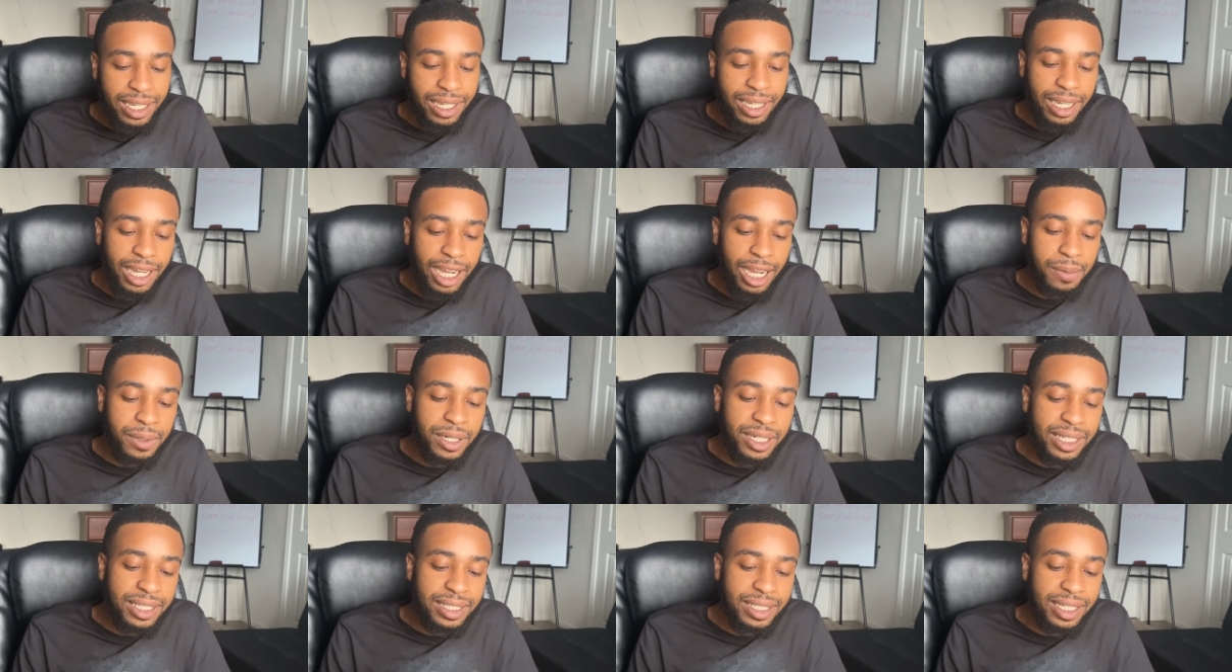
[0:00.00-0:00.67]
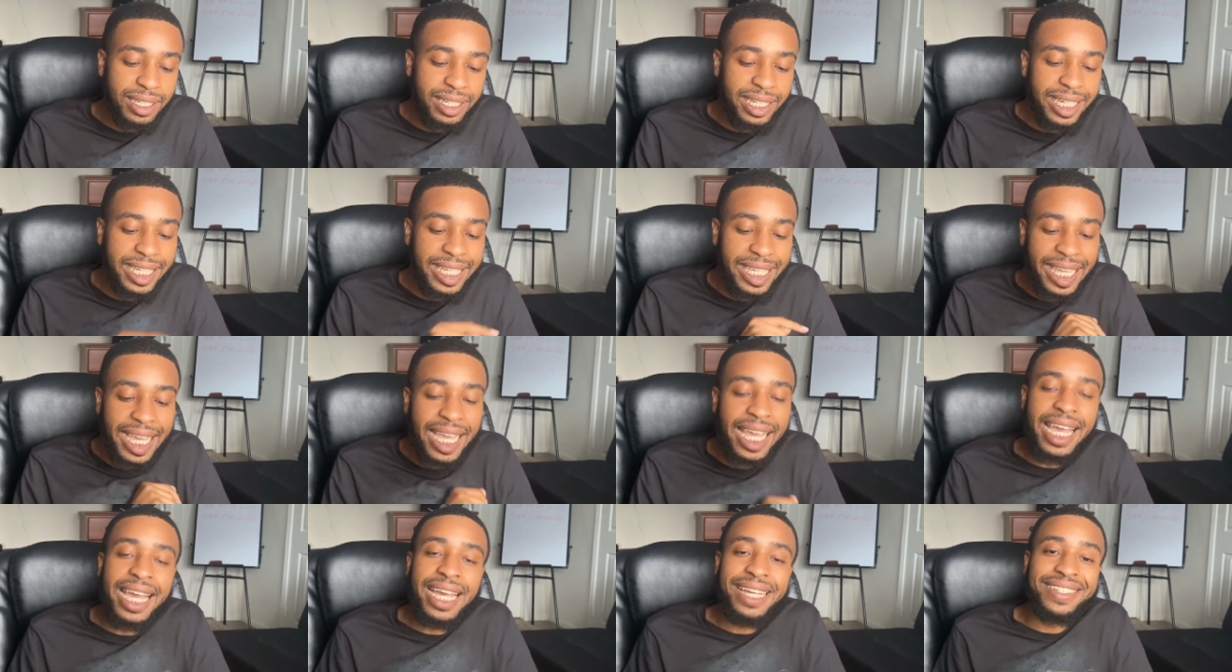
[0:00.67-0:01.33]
I'm going to select
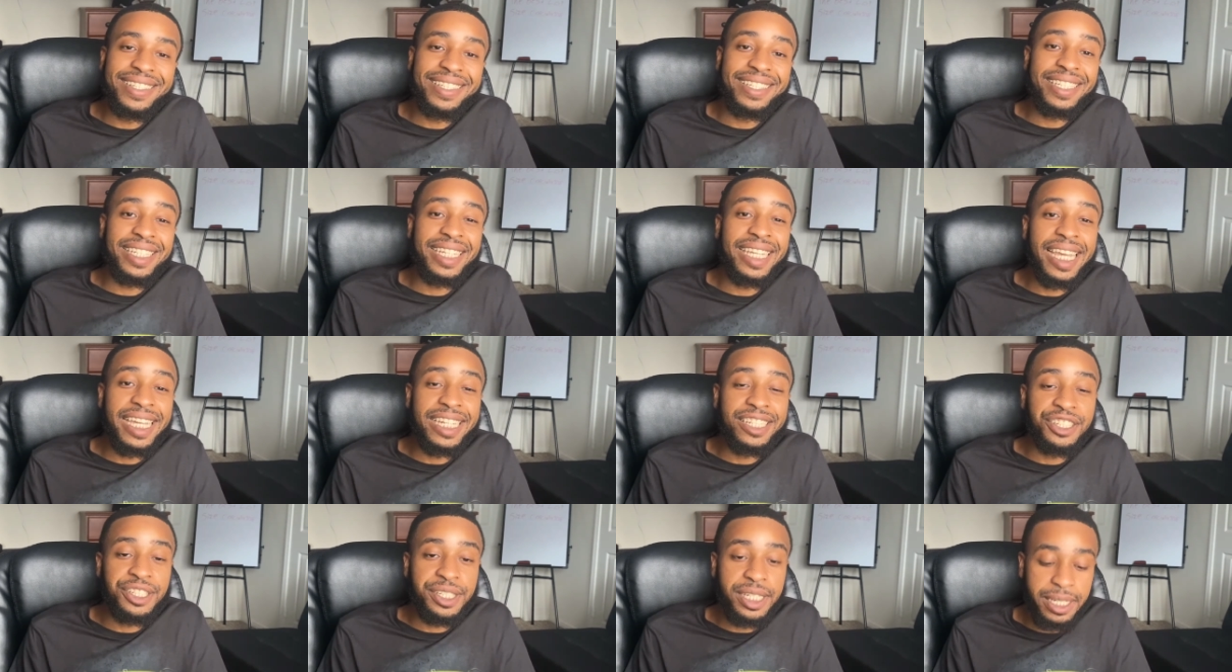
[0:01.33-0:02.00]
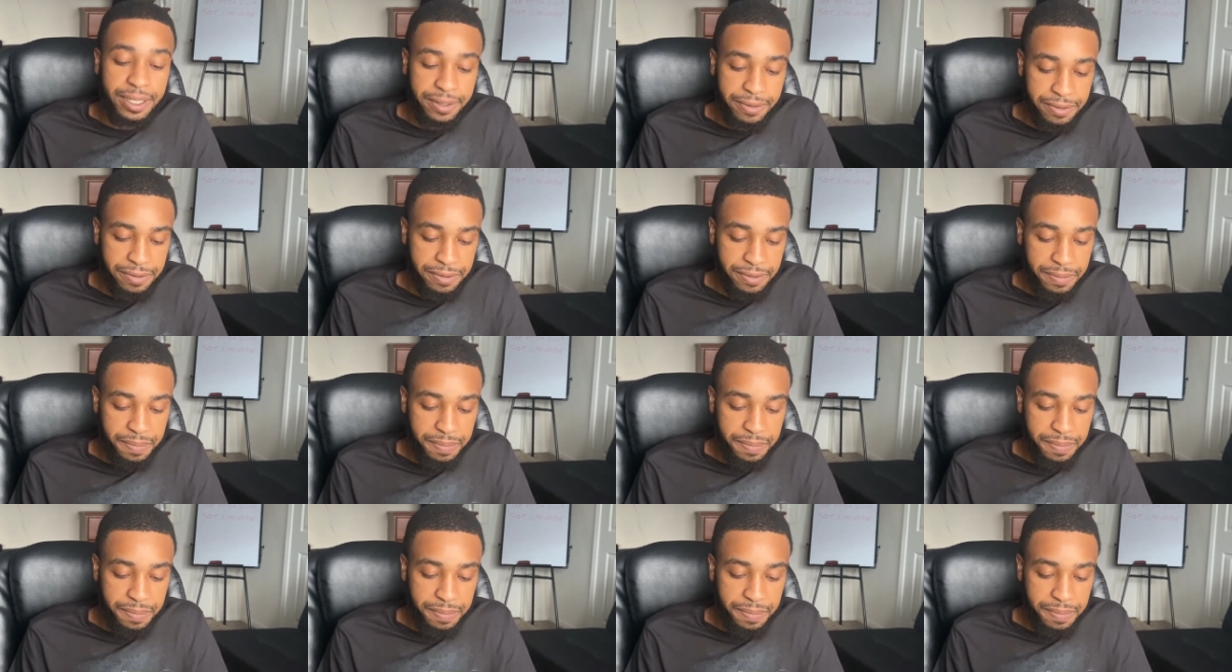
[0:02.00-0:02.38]
CAD CHF.